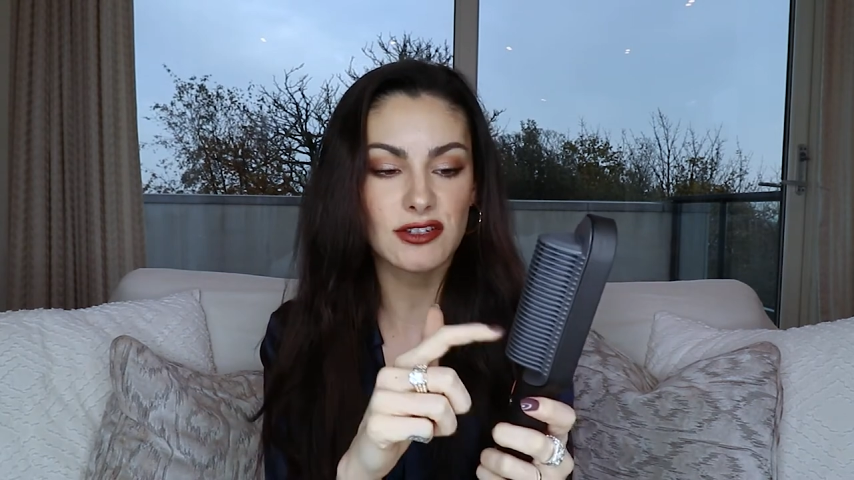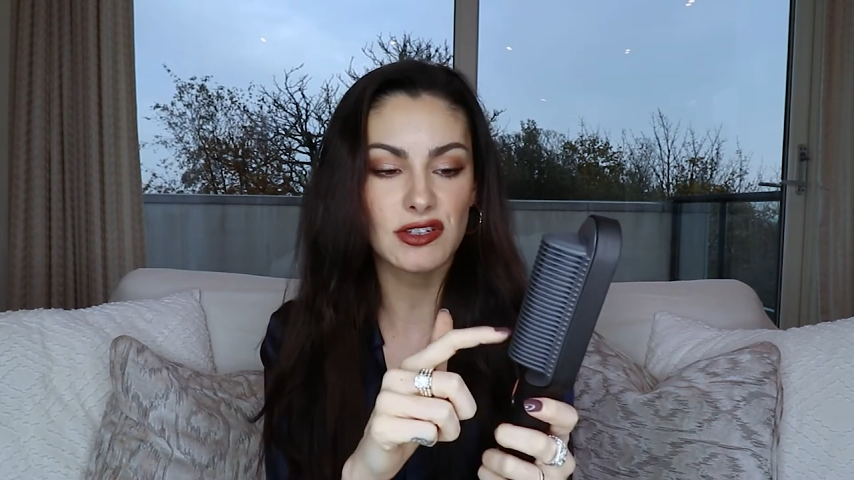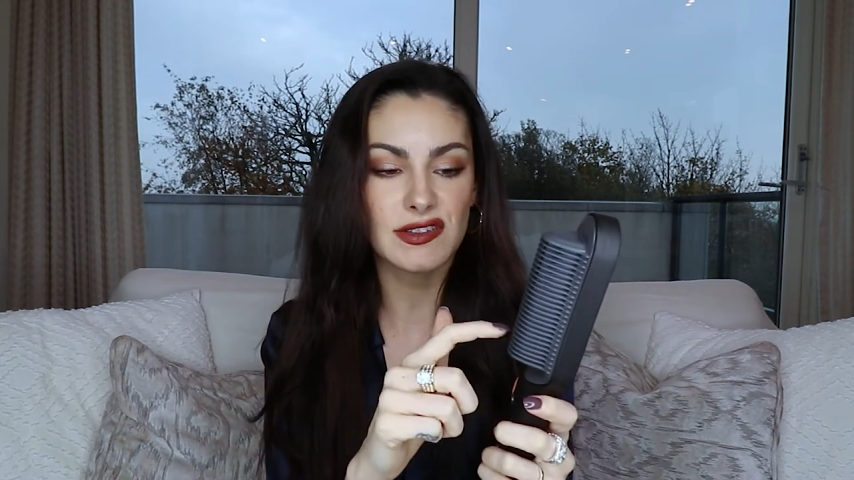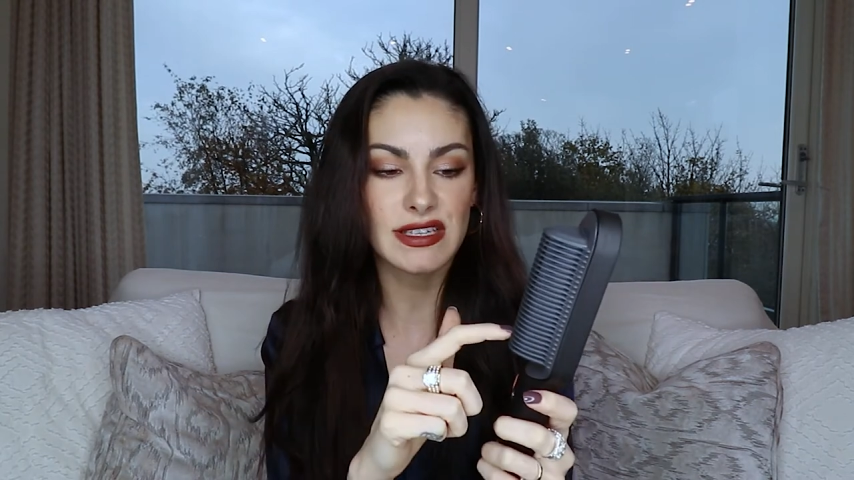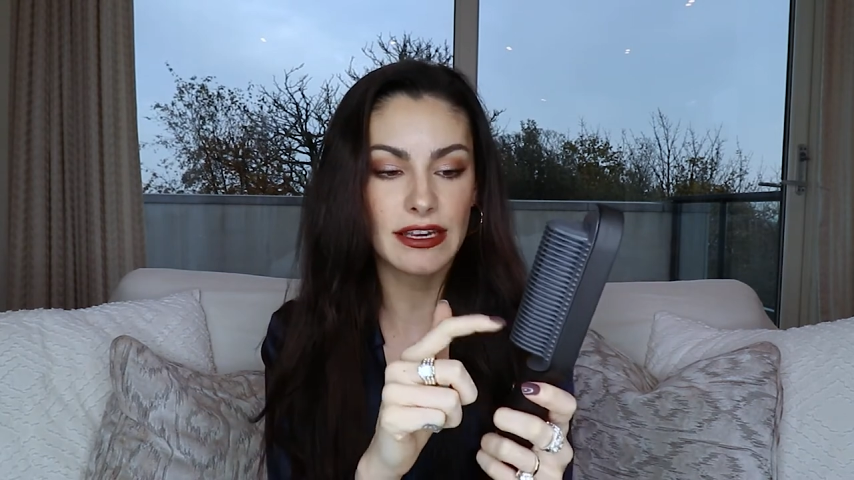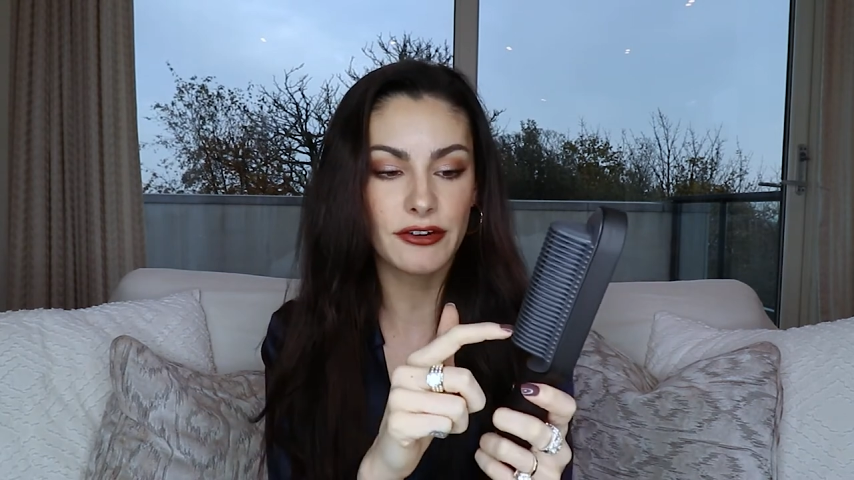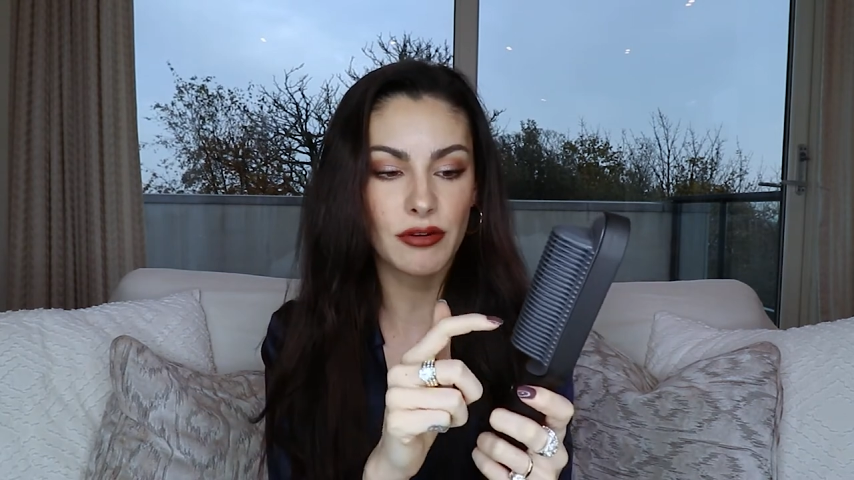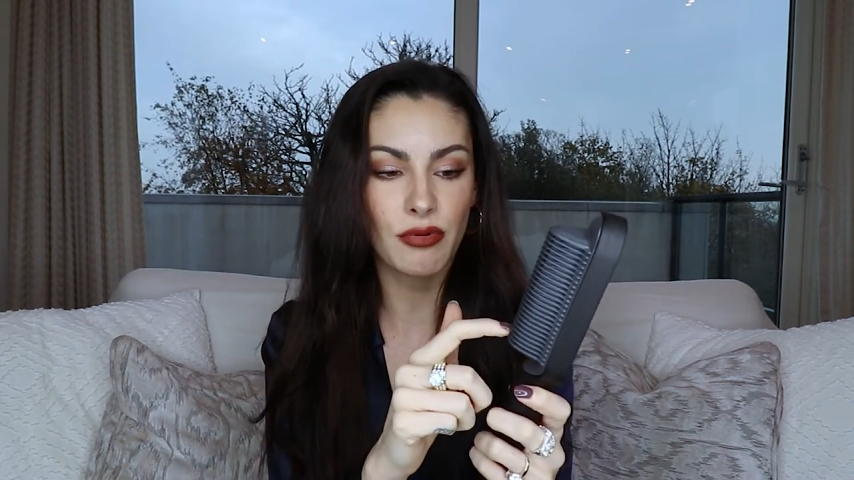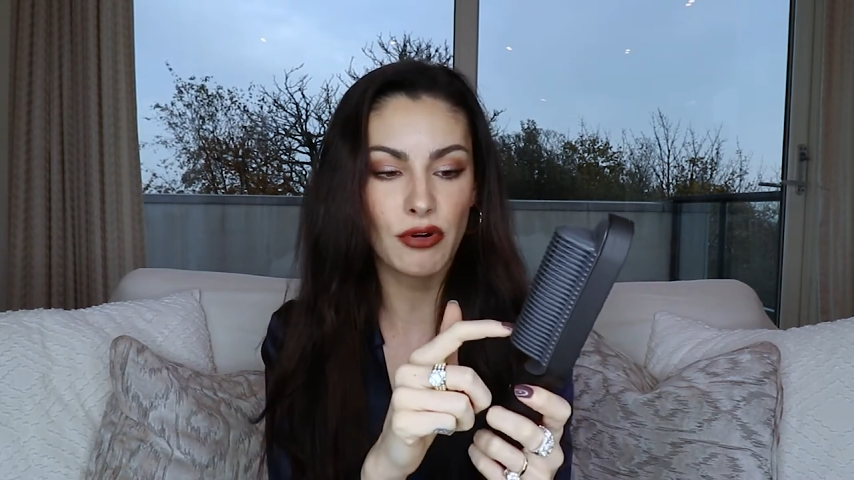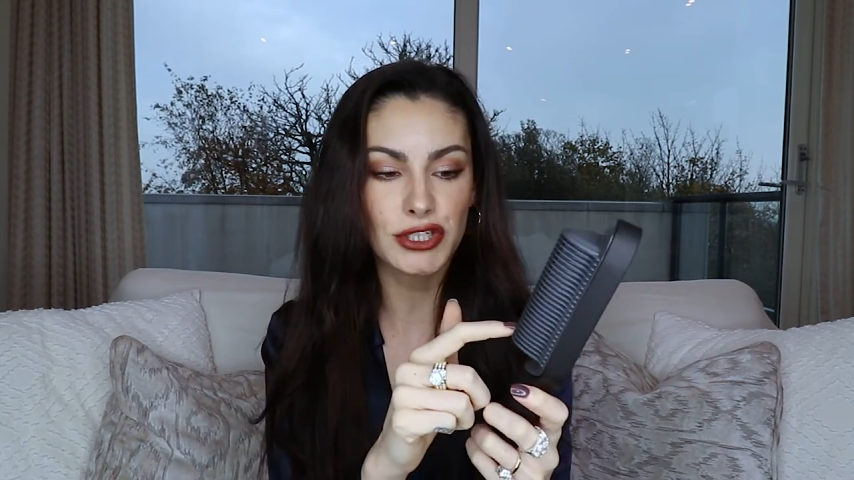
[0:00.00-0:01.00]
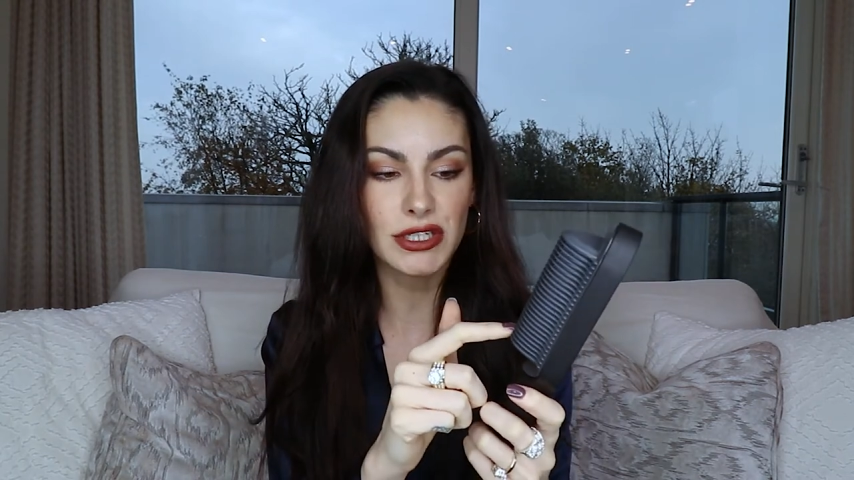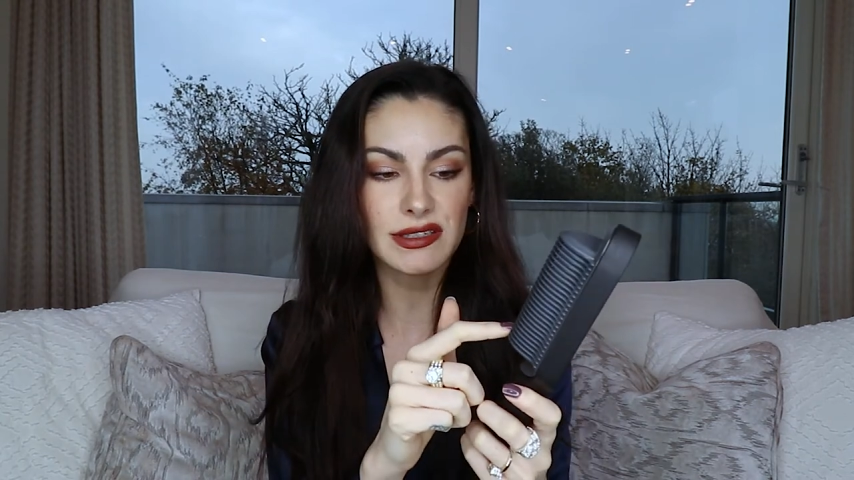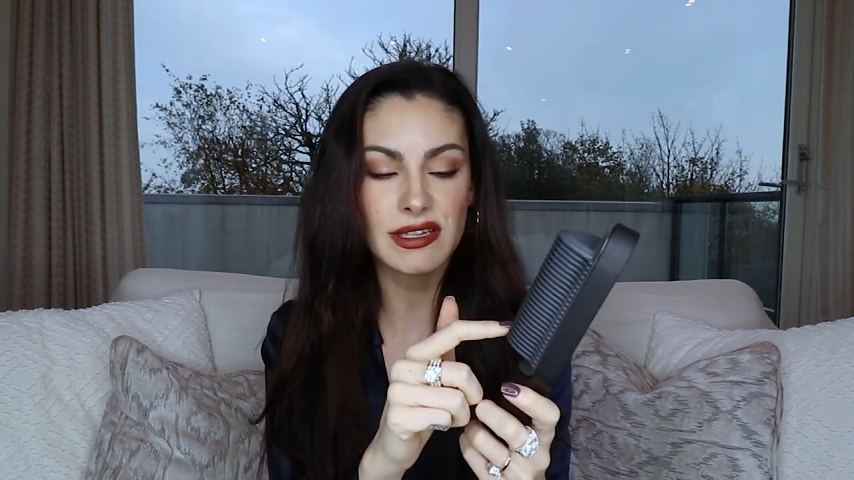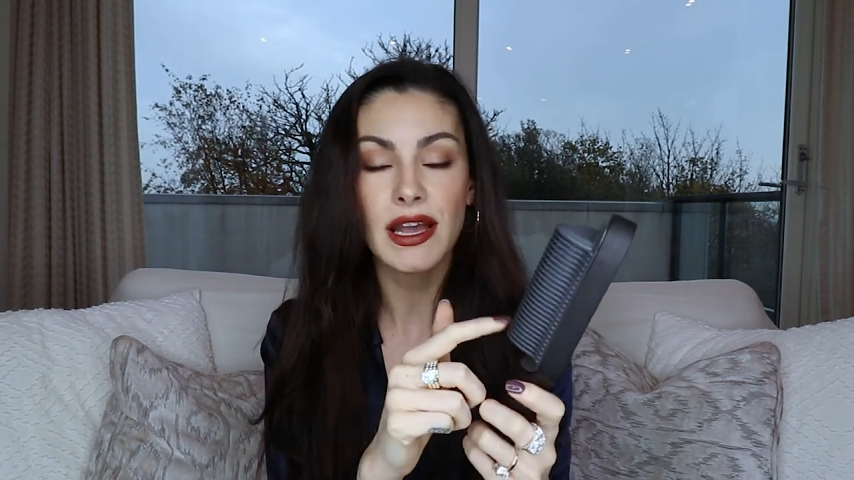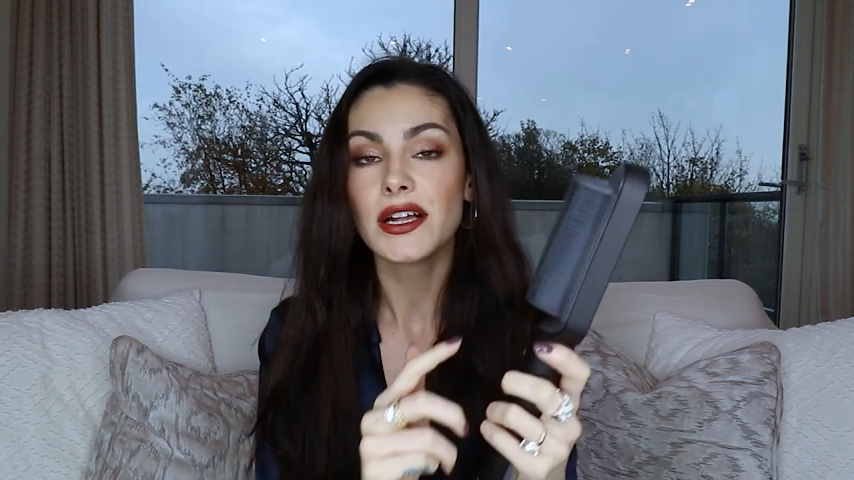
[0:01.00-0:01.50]
It's just the inner
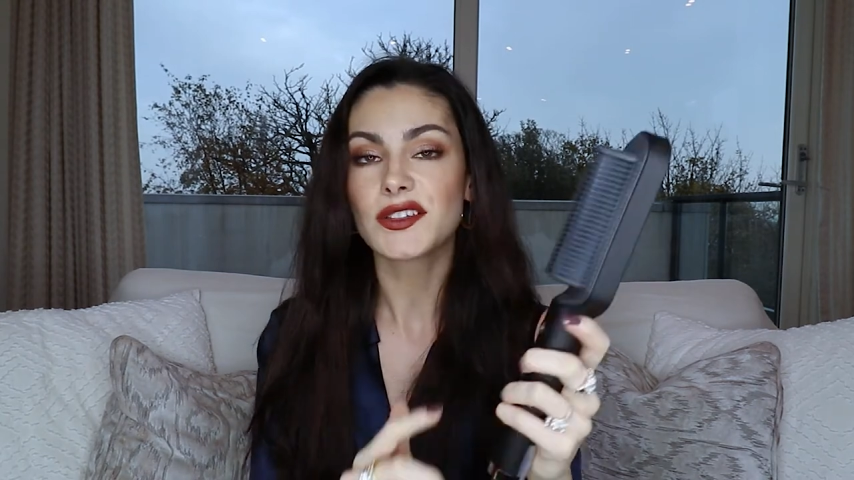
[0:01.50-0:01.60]
portions.